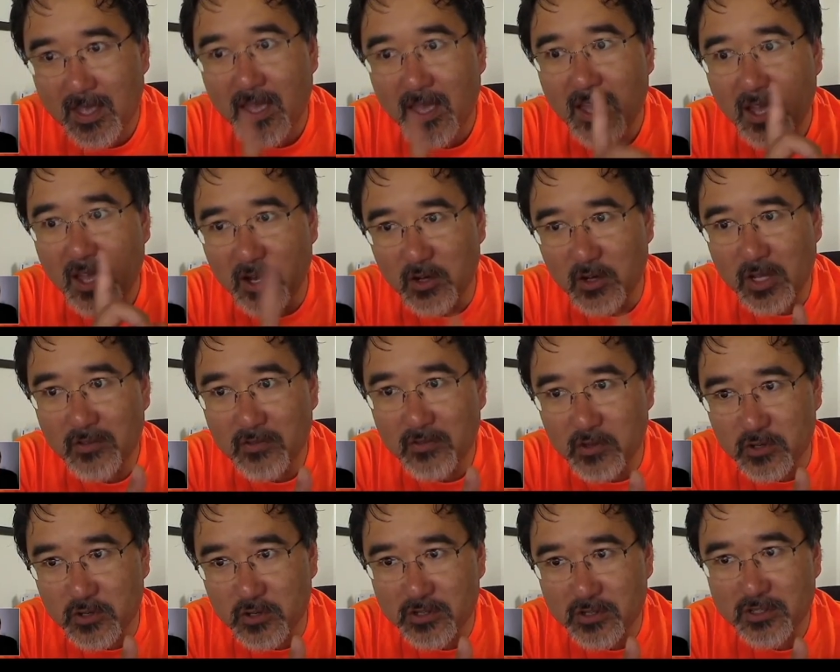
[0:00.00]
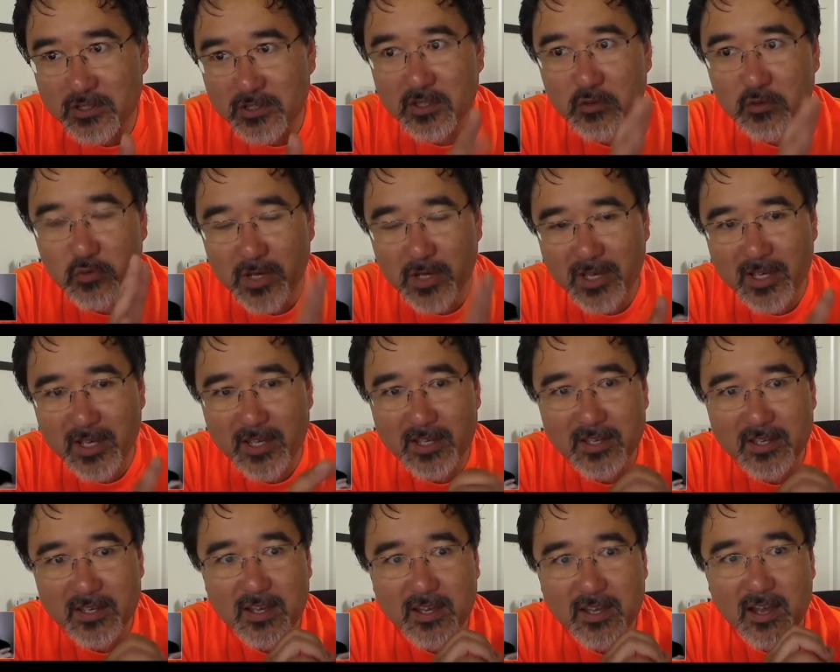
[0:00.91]
However, the
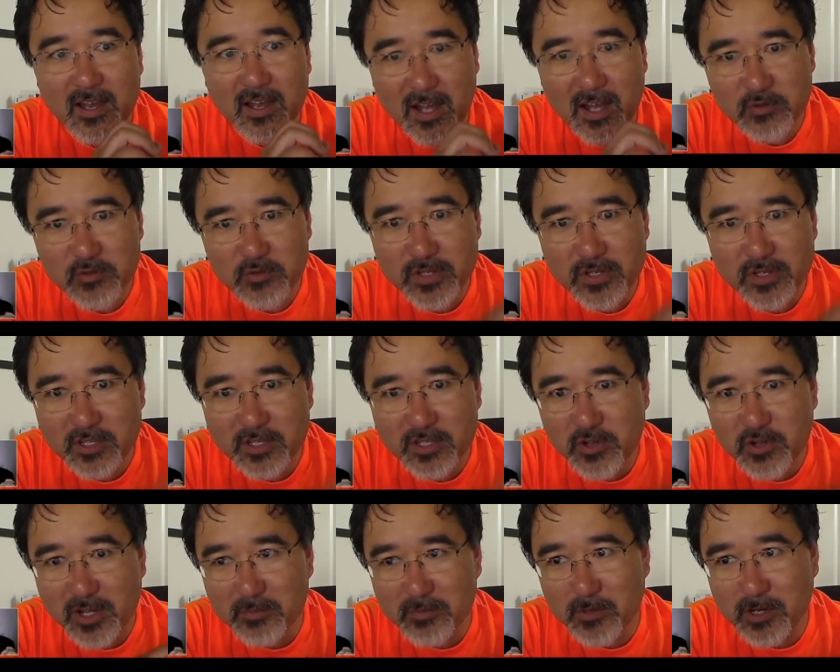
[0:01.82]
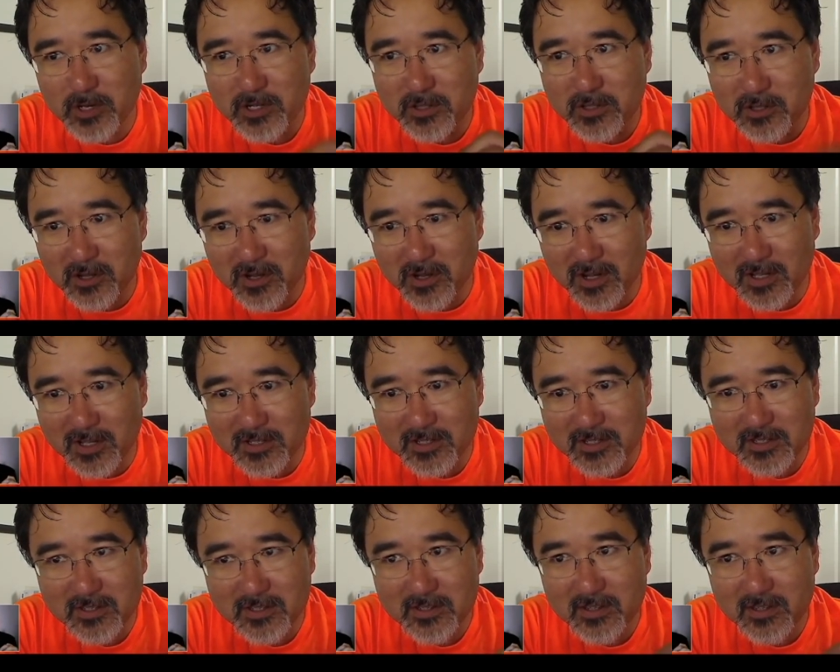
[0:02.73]
way I read the trademark
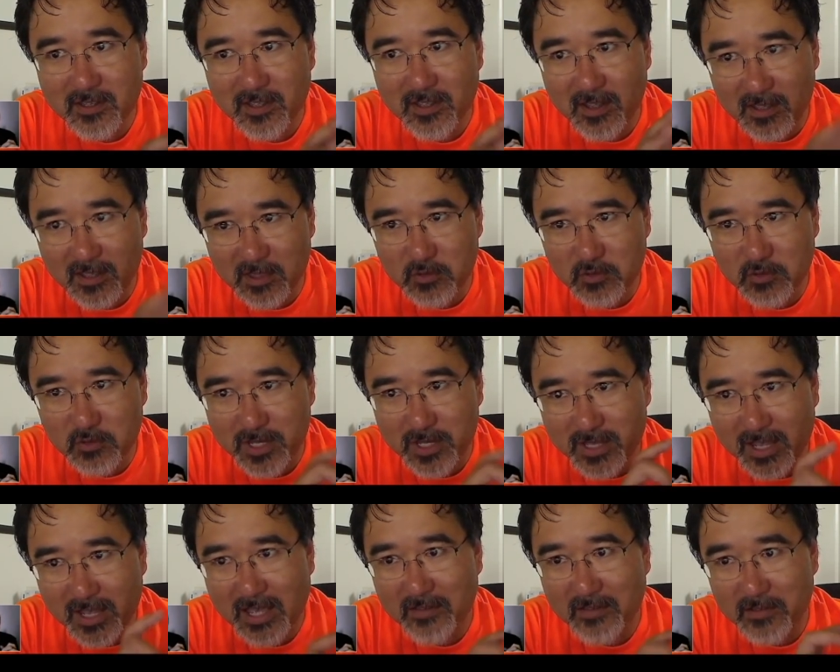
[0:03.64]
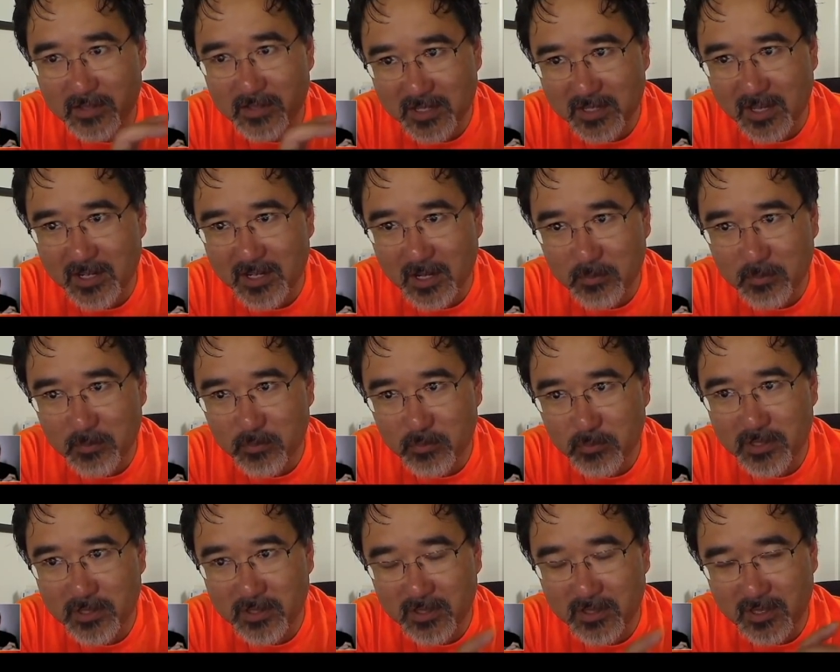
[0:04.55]
laws and the way they have it set up
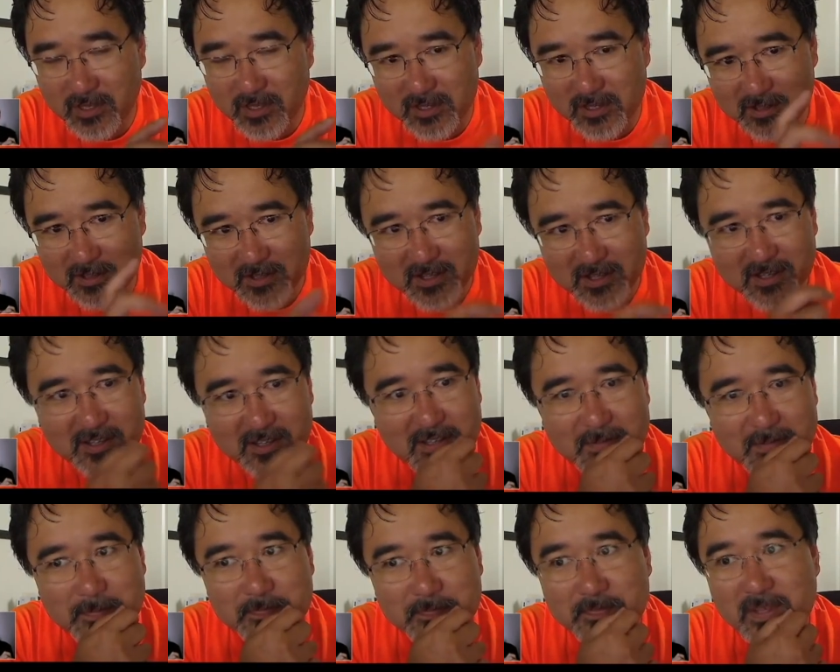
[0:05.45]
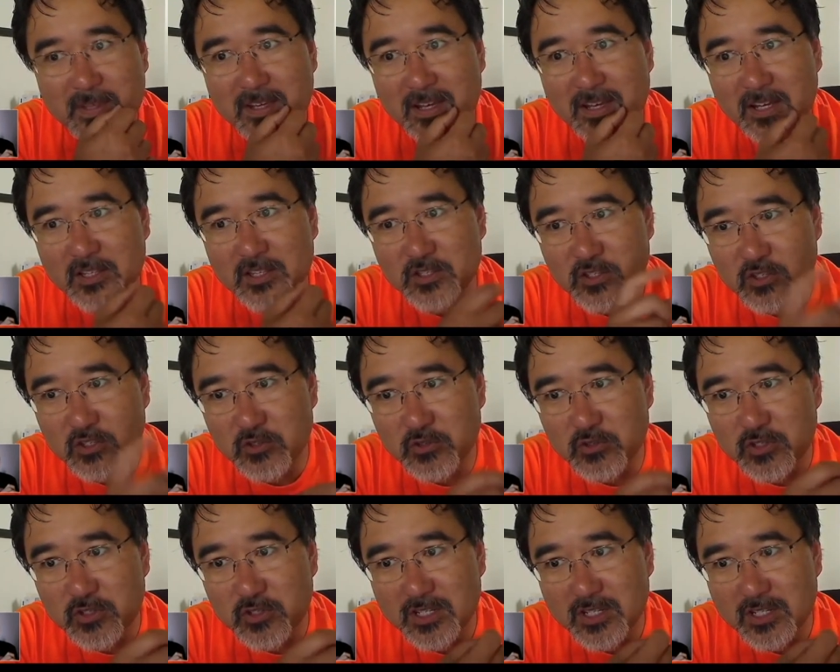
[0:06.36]
with the uh,
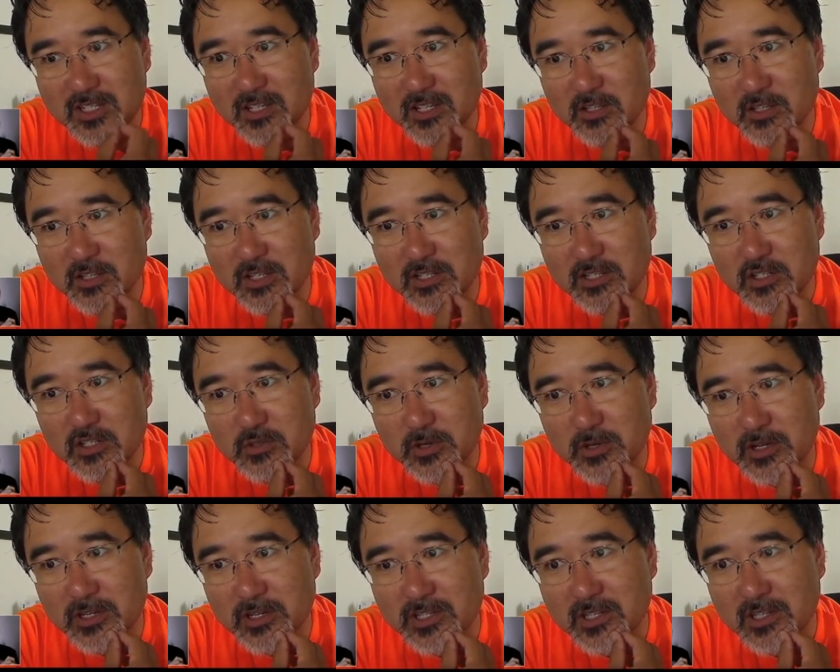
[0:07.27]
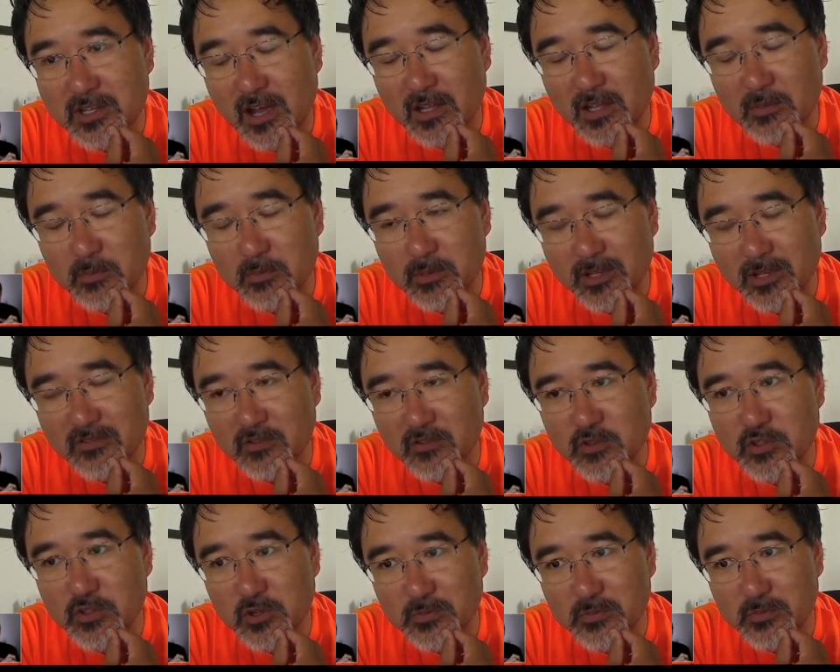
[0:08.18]
new GTLD, generic top
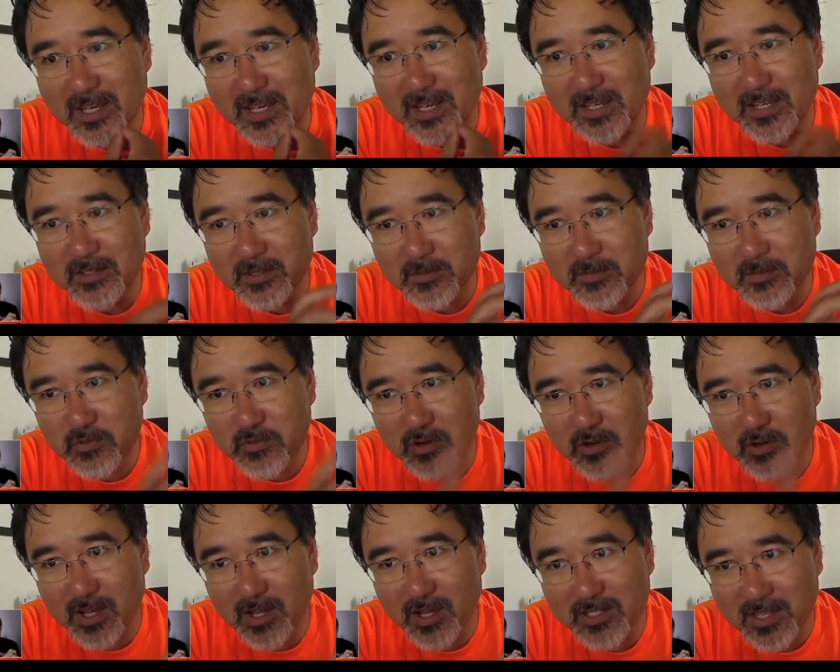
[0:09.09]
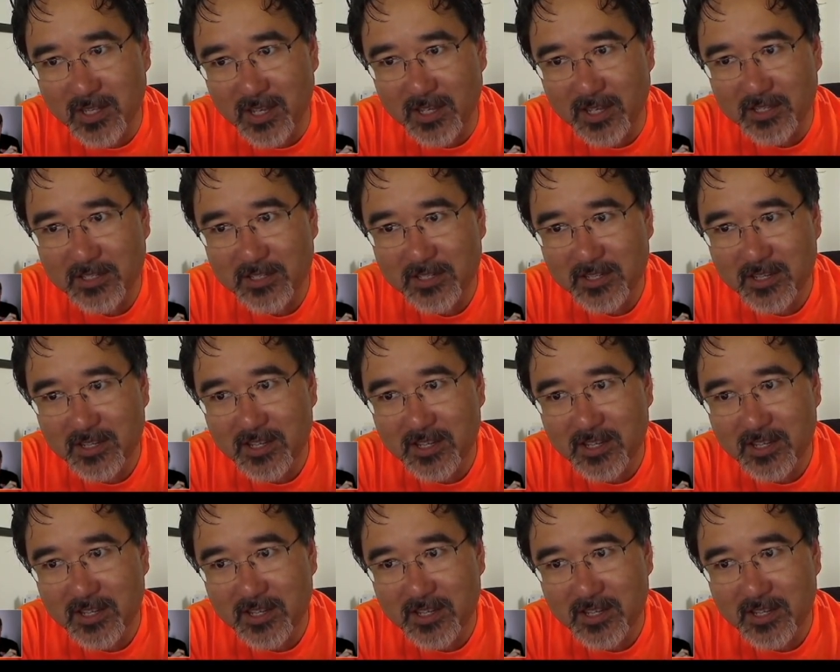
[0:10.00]
level domain process,